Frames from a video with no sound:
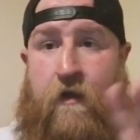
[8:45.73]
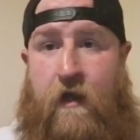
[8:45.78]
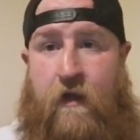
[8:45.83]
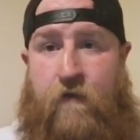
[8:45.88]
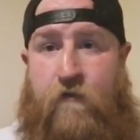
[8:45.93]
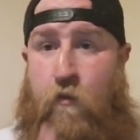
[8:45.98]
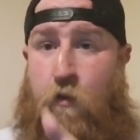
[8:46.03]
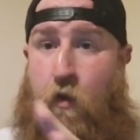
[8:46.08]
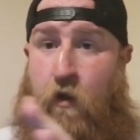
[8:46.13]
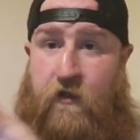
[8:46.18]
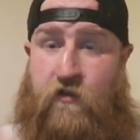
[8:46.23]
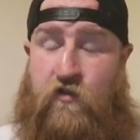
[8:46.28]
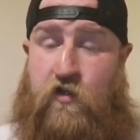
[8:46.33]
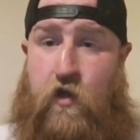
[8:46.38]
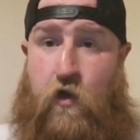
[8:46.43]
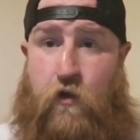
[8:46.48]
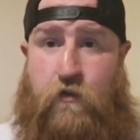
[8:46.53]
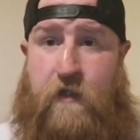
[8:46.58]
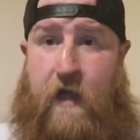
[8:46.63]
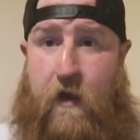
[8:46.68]
If you wanted to
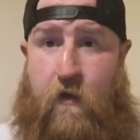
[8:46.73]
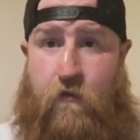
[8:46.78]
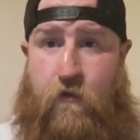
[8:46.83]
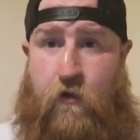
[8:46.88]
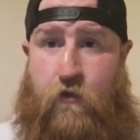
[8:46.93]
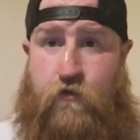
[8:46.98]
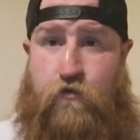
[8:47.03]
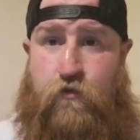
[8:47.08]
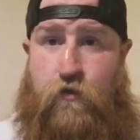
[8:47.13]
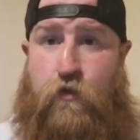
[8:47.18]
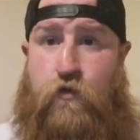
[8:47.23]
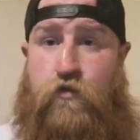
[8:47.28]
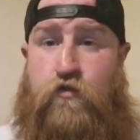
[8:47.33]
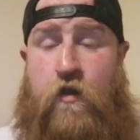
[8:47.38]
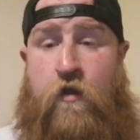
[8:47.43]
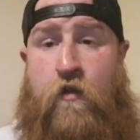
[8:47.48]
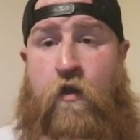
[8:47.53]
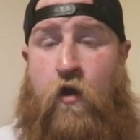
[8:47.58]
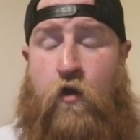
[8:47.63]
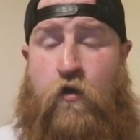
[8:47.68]
go down those routes,
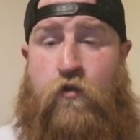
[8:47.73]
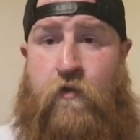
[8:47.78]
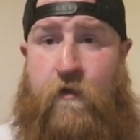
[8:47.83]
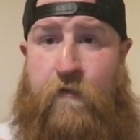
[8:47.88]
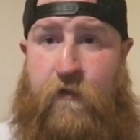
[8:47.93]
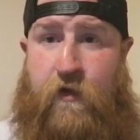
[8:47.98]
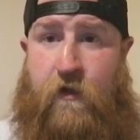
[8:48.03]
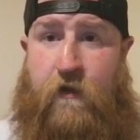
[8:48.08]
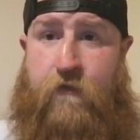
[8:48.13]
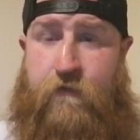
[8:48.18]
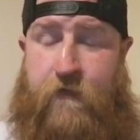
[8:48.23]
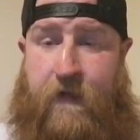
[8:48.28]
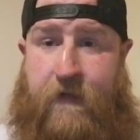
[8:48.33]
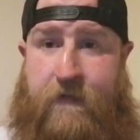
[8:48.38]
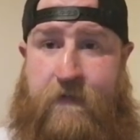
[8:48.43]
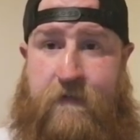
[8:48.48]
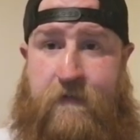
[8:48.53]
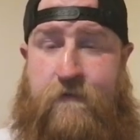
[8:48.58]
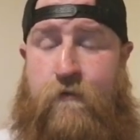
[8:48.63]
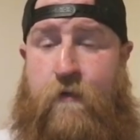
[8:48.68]
they're not criminal
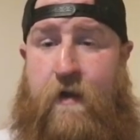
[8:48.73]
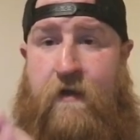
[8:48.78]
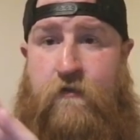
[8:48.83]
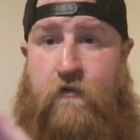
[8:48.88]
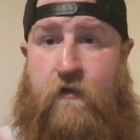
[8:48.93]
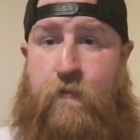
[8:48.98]
offences.